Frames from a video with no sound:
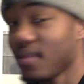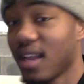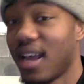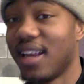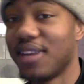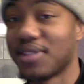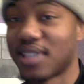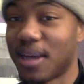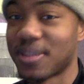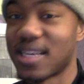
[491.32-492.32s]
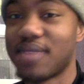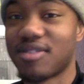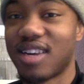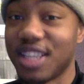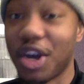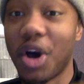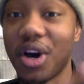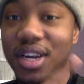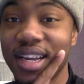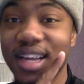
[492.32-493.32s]
And then there was a couple times where I
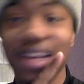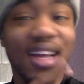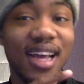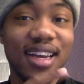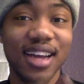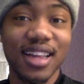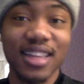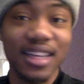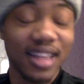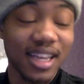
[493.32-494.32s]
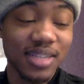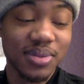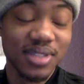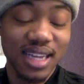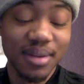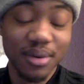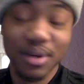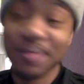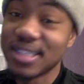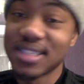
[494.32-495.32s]
yawned, and I think that's when Sammy
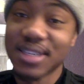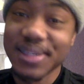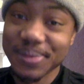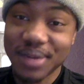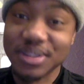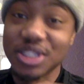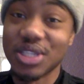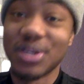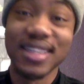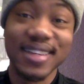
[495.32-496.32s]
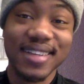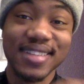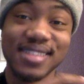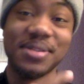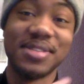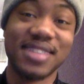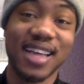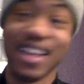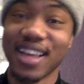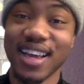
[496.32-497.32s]
wanted me to talk, but I was yawning. So it's
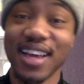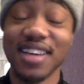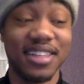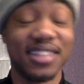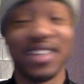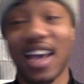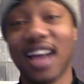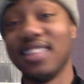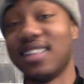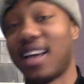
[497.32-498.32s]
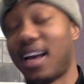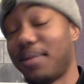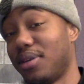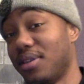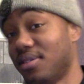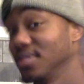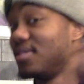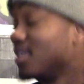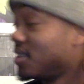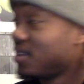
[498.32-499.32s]
like, this Cali time, bro.
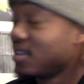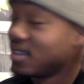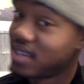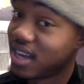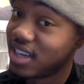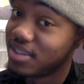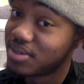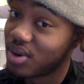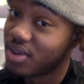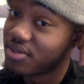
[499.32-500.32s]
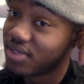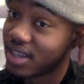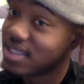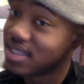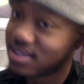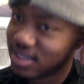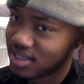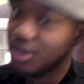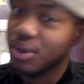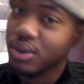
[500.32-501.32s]
This time is rough. Like it's
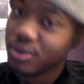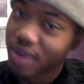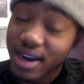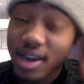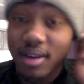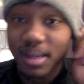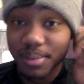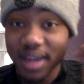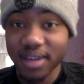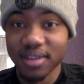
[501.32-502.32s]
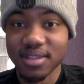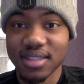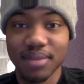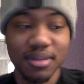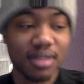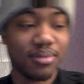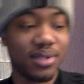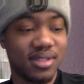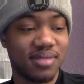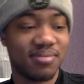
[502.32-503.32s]
noon right now in my current timeline, but
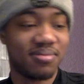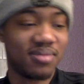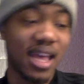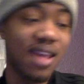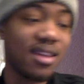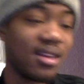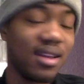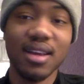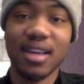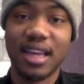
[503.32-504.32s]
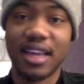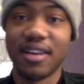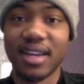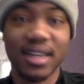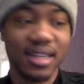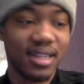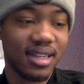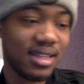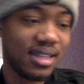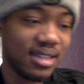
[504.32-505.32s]
it's 10 here.
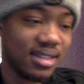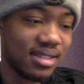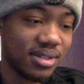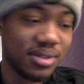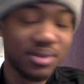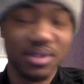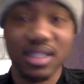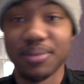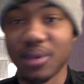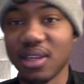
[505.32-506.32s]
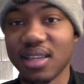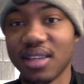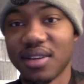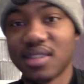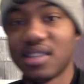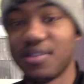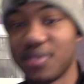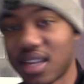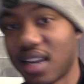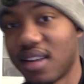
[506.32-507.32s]
And so sleeping and all that stuff
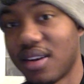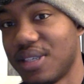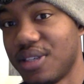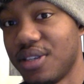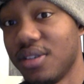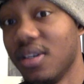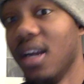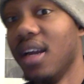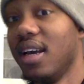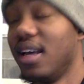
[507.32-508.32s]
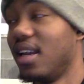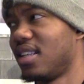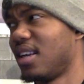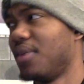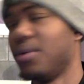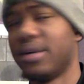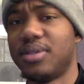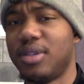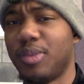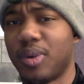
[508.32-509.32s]
was kind of hard to do. And I think I woke up
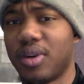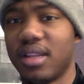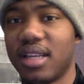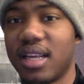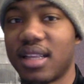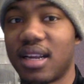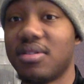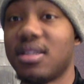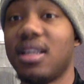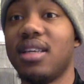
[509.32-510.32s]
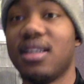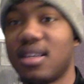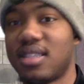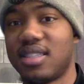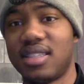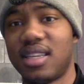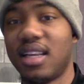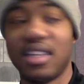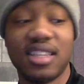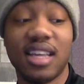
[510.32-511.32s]
super early. I thought I was late because it said
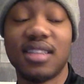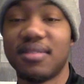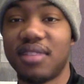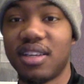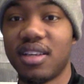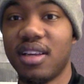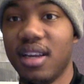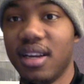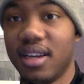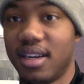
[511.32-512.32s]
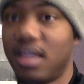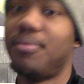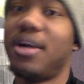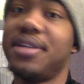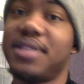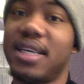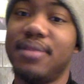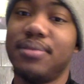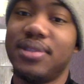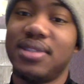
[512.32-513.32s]
like 10 something at my
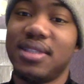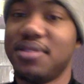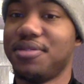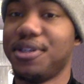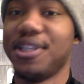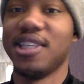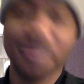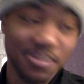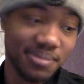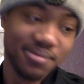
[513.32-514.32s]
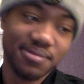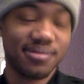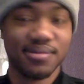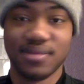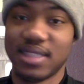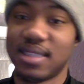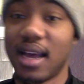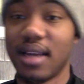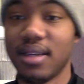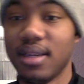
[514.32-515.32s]
time, but then really it's
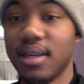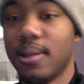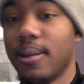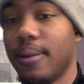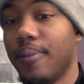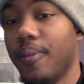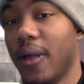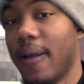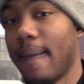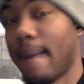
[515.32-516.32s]
not. But